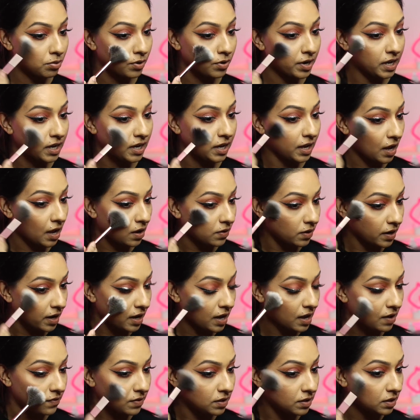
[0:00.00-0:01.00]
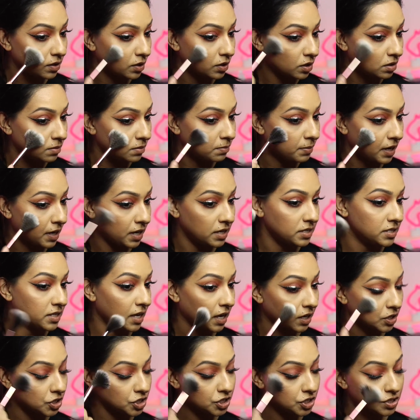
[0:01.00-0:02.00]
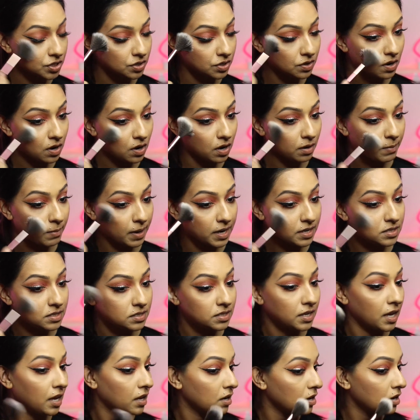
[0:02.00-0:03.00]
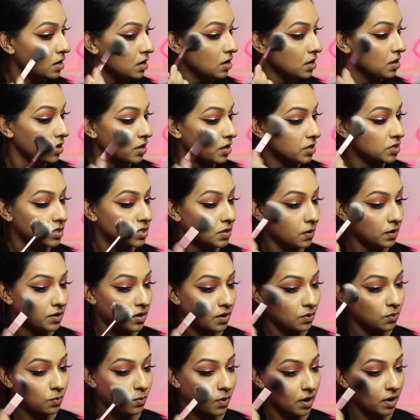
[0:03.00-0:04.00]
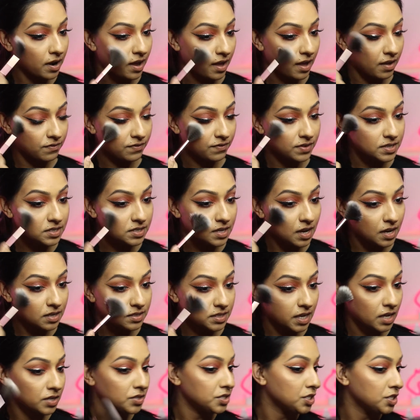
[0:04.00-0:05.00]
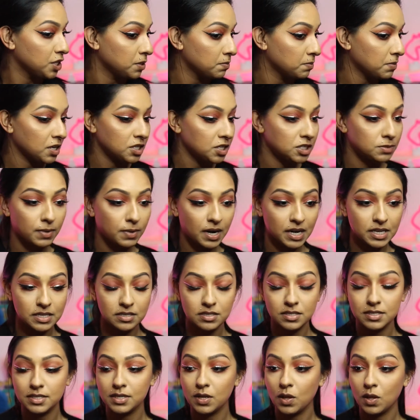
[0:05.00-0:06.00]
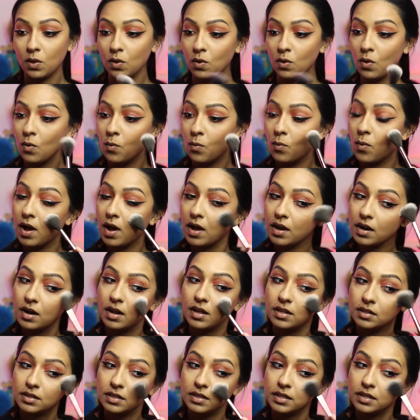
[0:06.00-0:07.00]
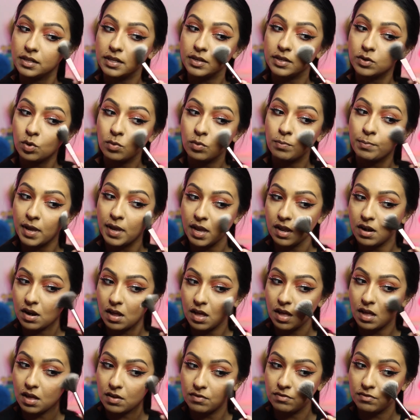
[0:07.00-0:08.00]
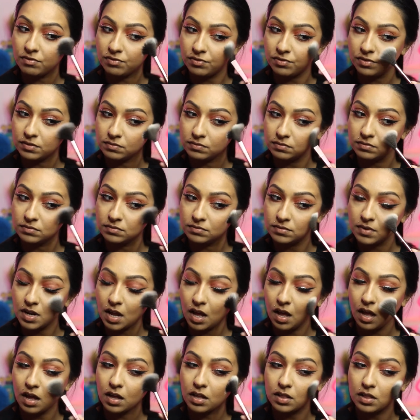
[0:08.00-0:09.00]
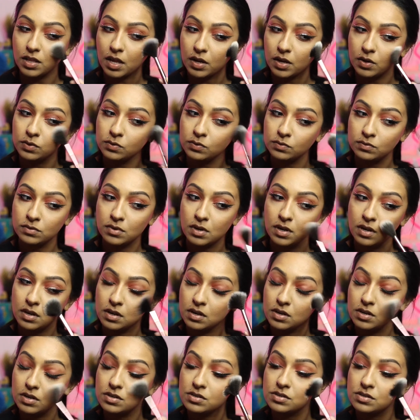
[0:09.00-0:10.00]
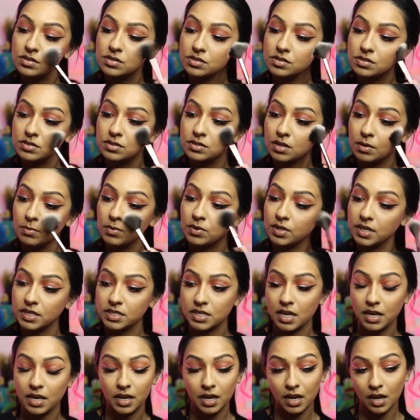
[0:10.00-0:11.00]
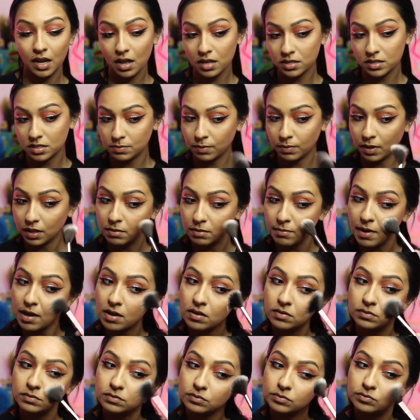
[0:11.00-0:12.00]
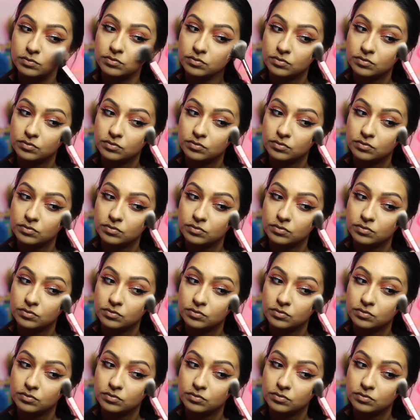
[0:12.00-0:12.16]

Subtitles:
breaking out and I have a little bit of texture on my skin, so I don't want to emphasize that too much, but I still want a little bit of a glow. So I'm only taking a small amount.